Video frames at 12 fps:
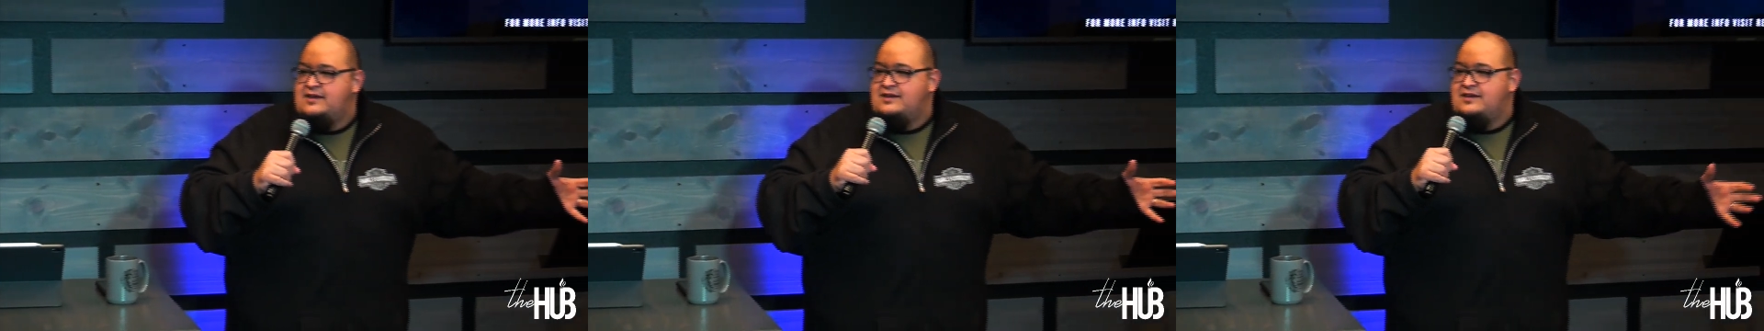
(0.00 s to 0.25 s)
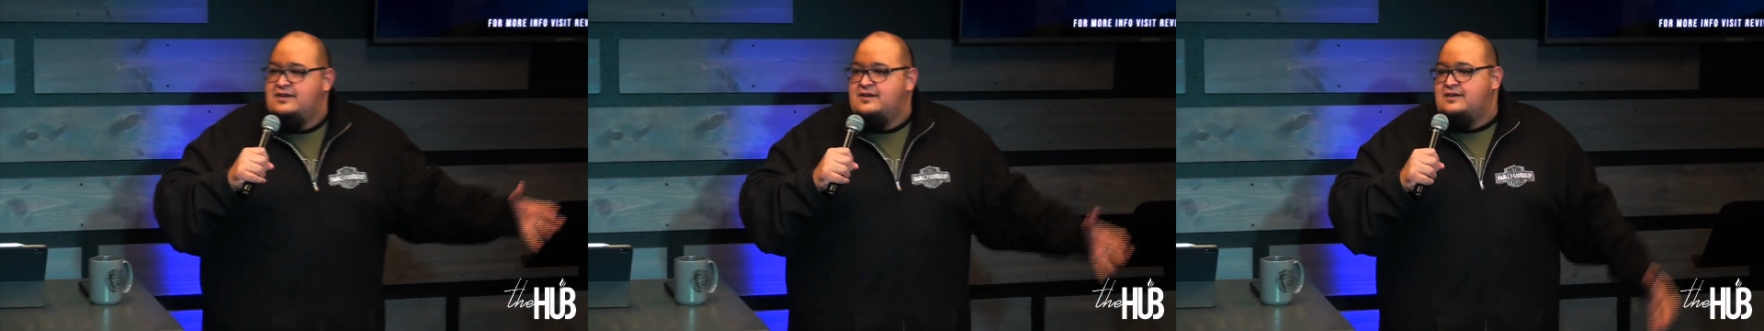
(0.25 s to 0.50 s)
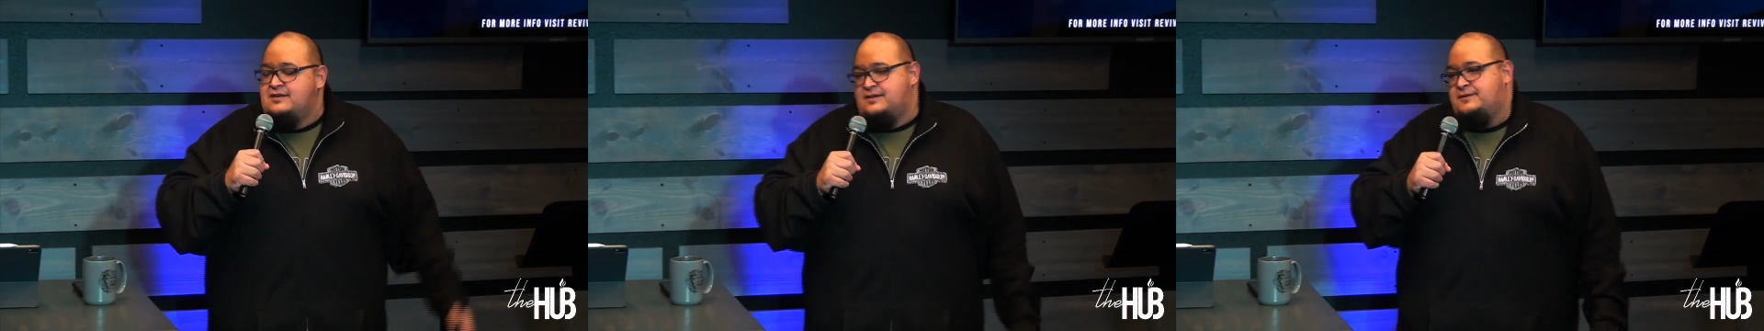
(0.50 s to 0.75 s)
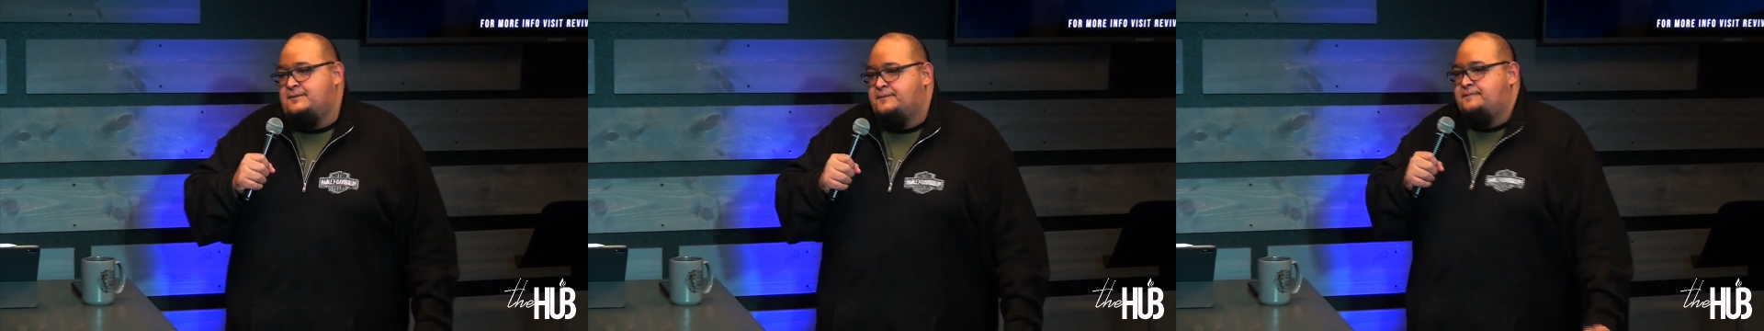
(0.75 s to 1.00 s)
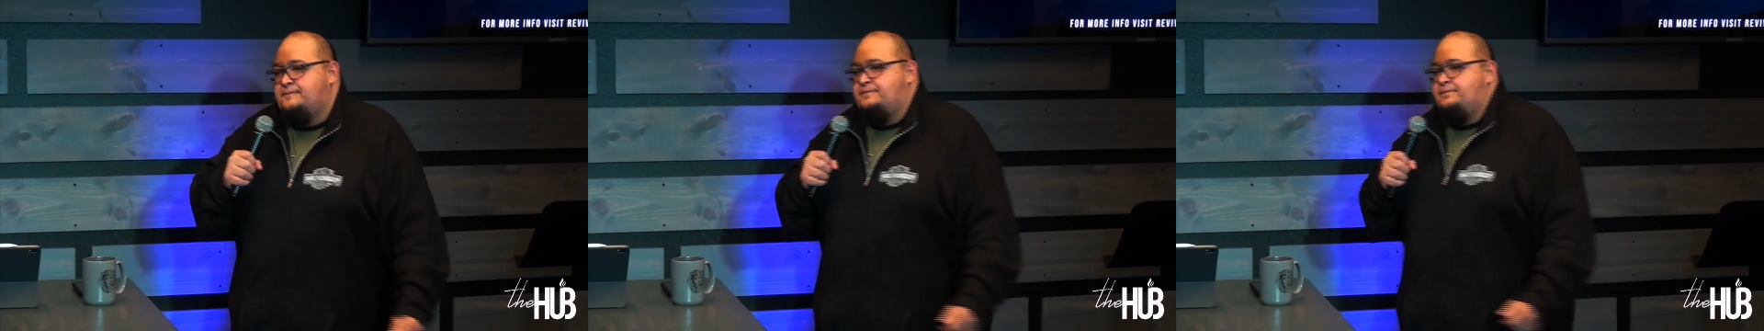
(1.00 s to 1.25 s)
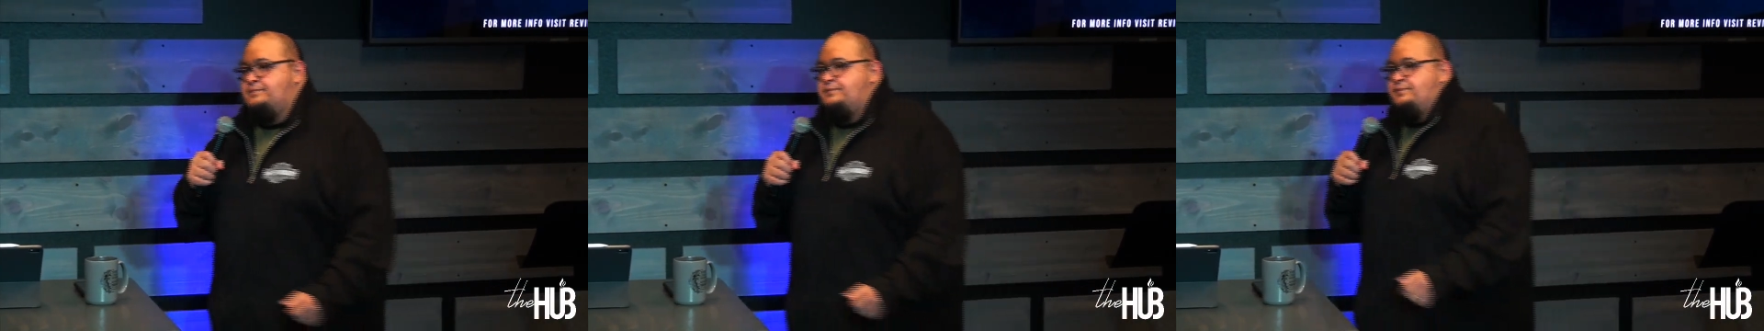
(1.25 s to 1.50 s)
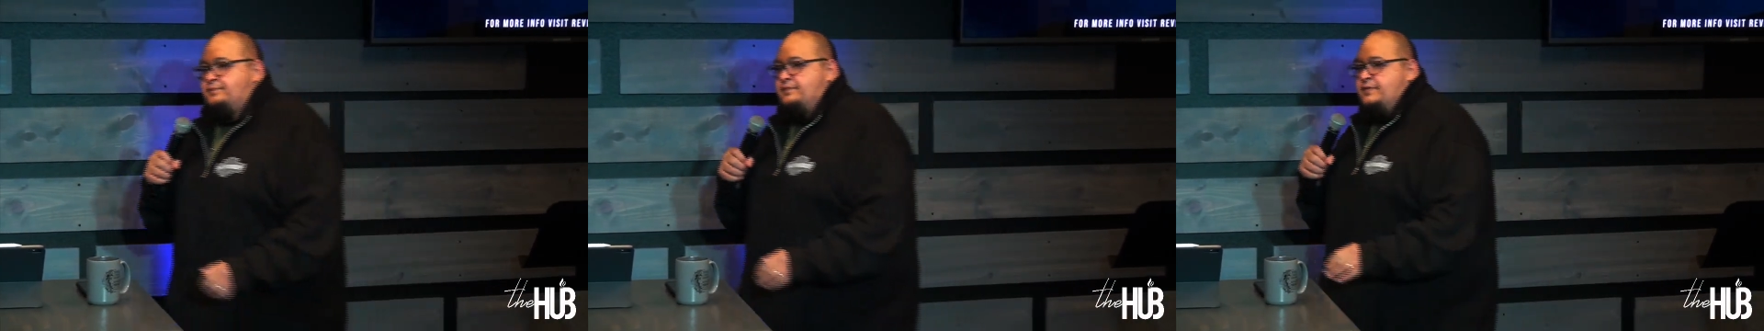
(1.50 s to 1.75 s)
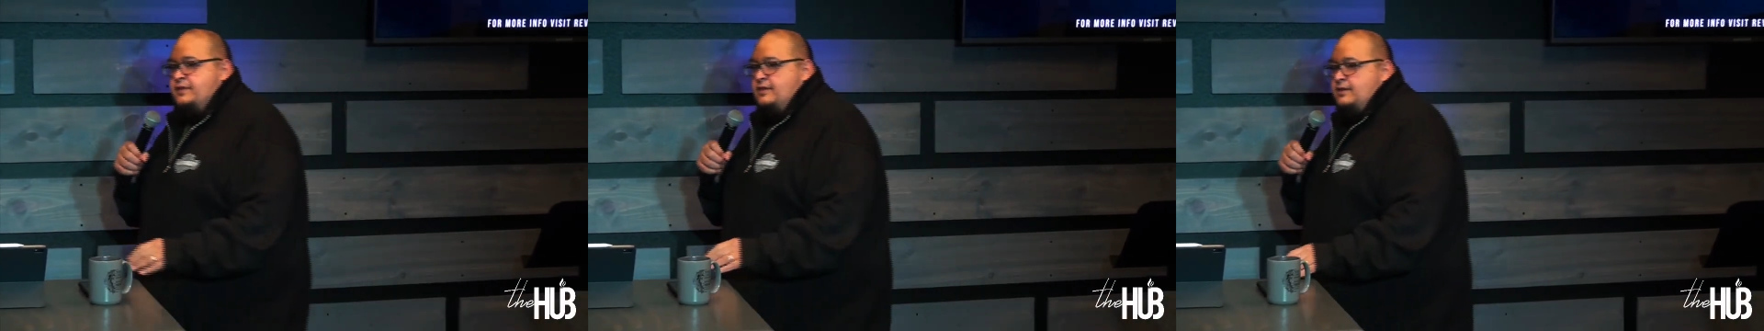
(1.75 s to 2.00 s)

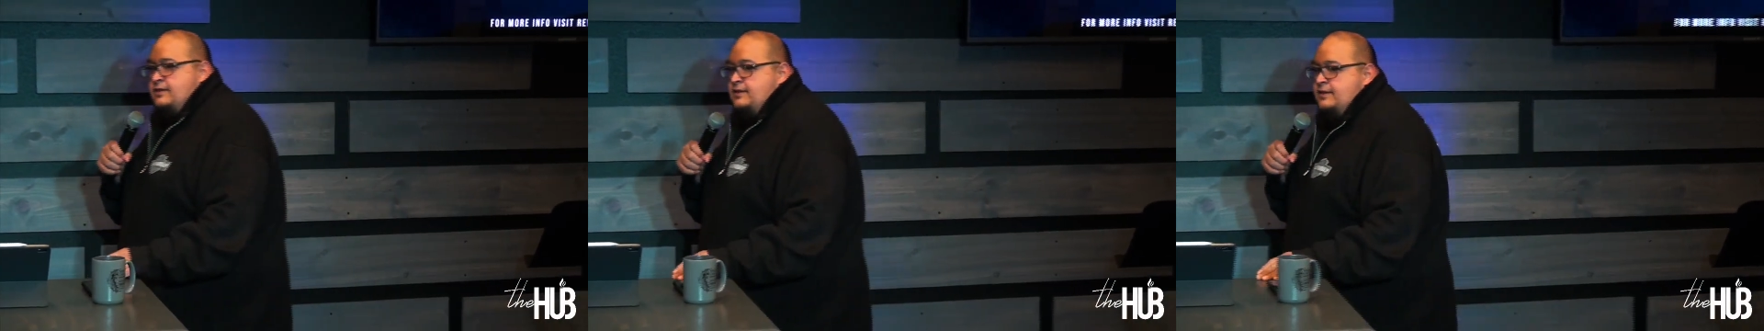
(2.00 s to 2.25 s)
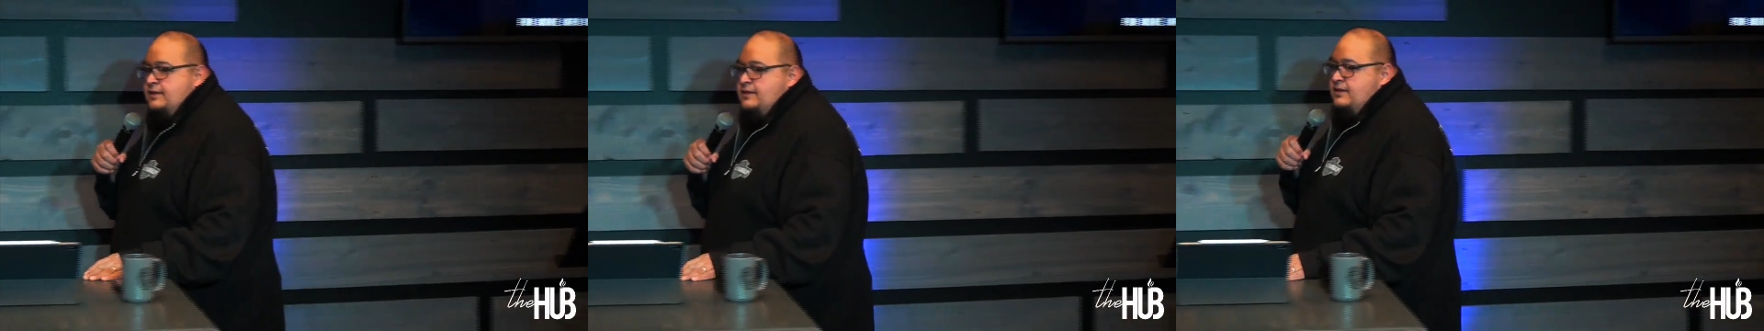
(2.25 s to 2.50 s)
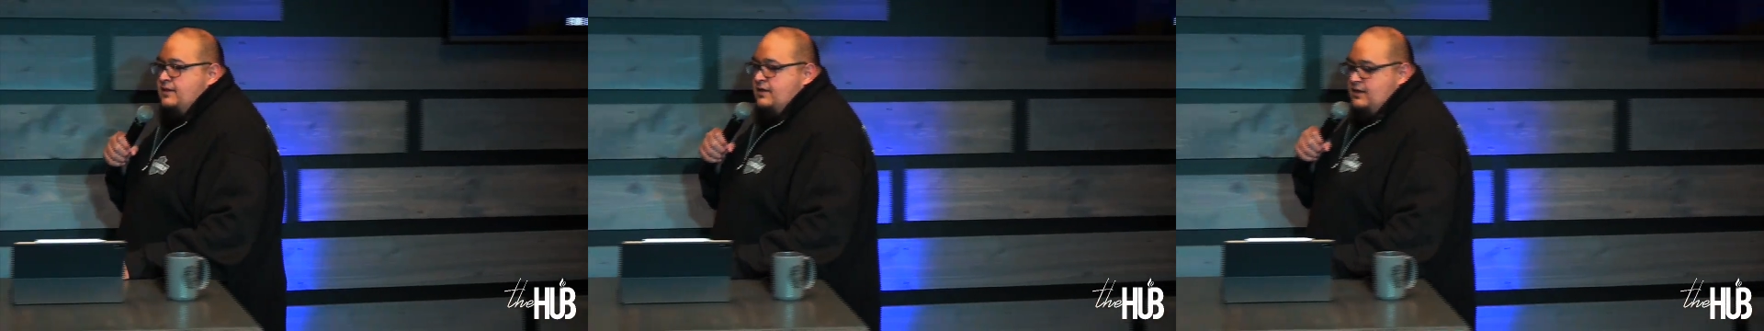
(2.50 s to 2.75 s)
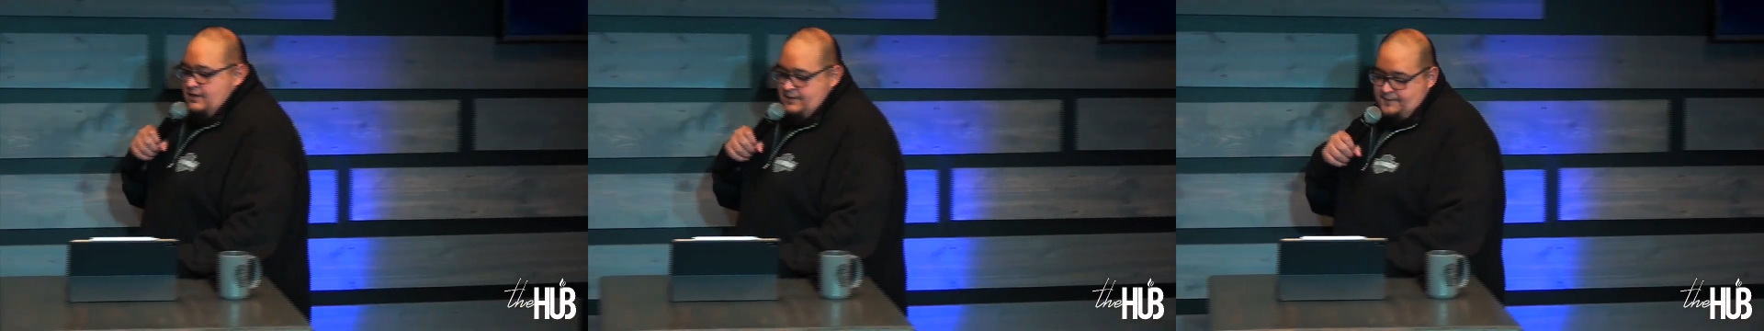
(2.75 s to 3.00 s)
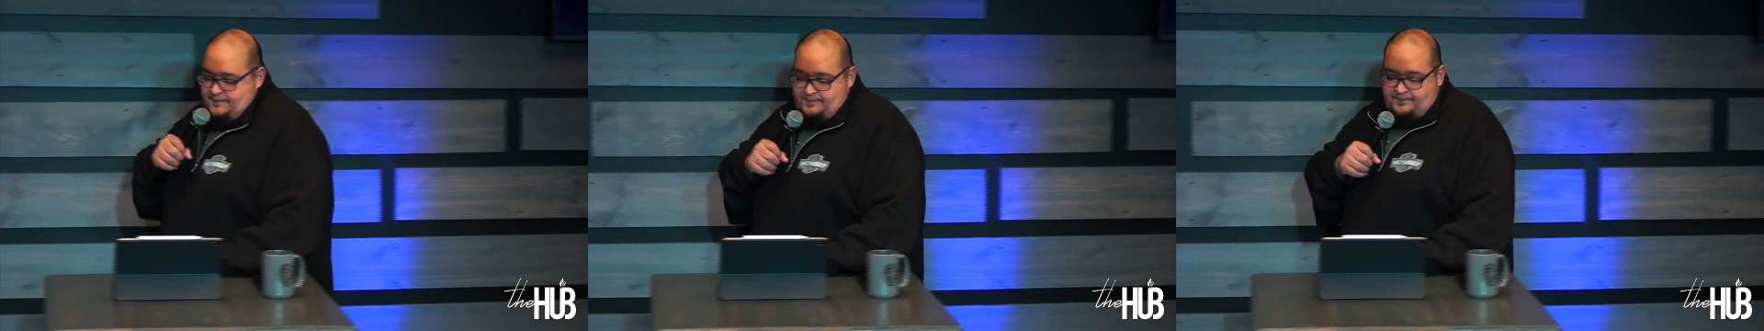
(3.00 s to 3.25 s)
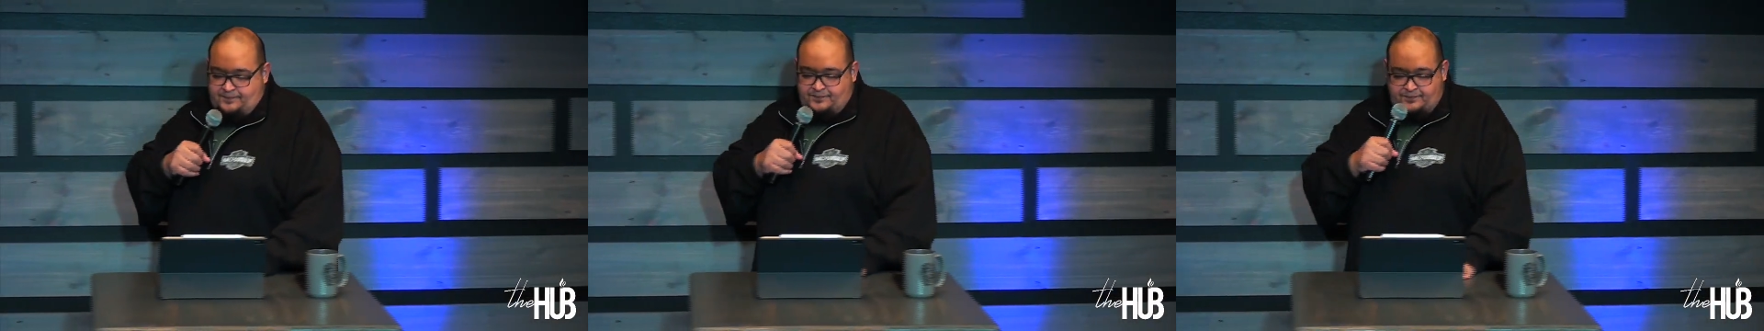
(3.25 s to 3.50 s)
(silence)